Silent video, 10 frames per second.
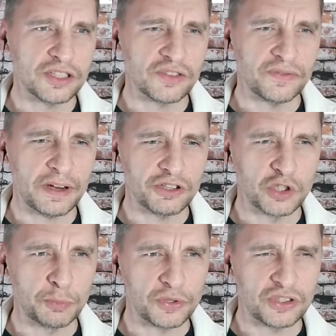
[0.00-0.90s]
are very
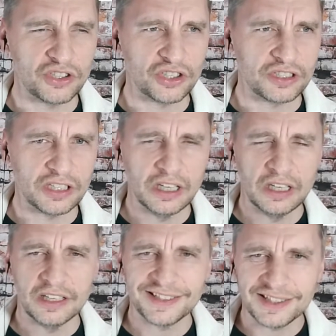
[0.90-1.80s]
superstitious
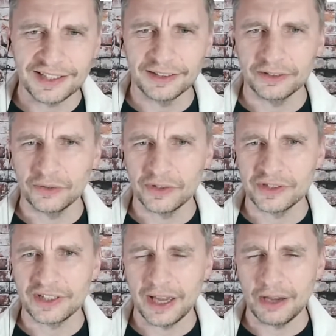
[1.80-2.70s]
still to
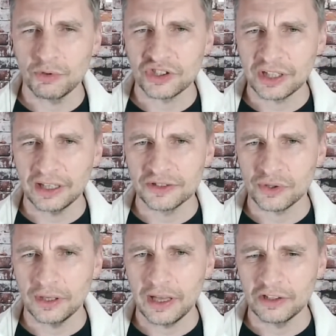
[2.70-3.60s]
this day, which tells
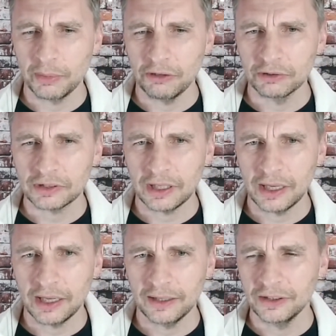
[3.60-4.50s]
you a lot about,
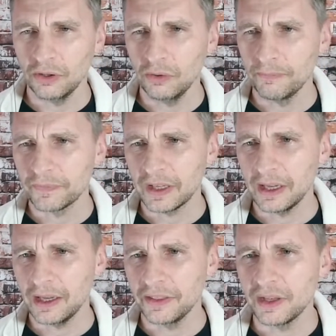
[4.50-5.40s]

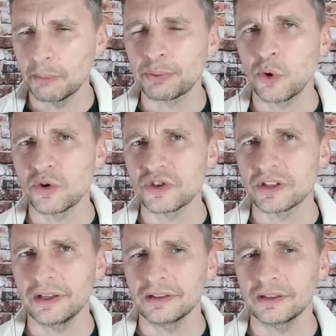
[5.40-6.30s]
the approach
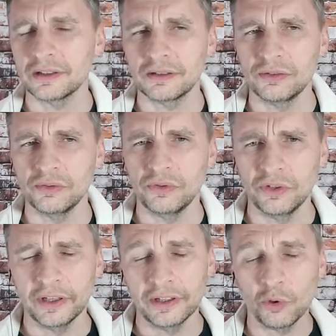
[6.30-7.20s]

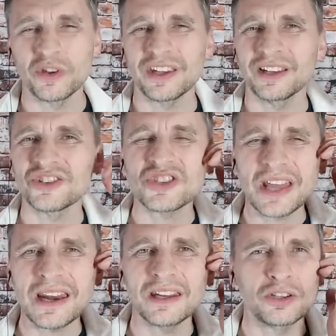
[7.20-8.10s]
or the
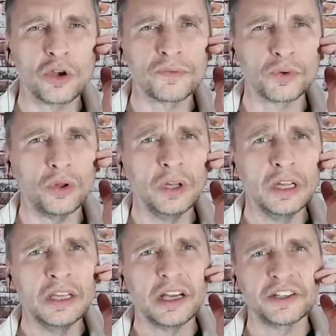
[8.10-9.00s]
overall
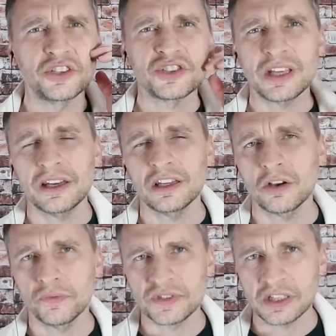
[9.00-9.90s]
understanding
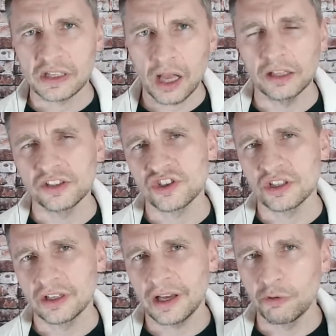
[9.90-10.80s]
of psychology
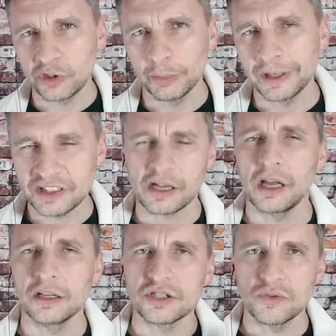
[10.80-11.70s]
and how human
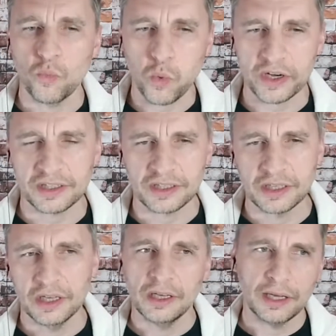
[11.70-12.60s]
psychology works
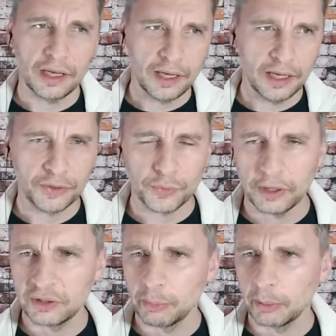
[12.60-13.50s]

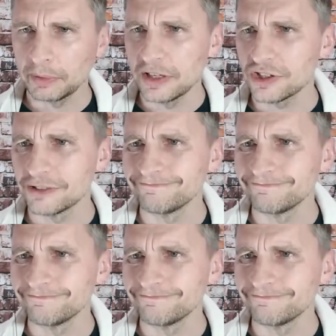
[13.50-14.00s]
throughout the population.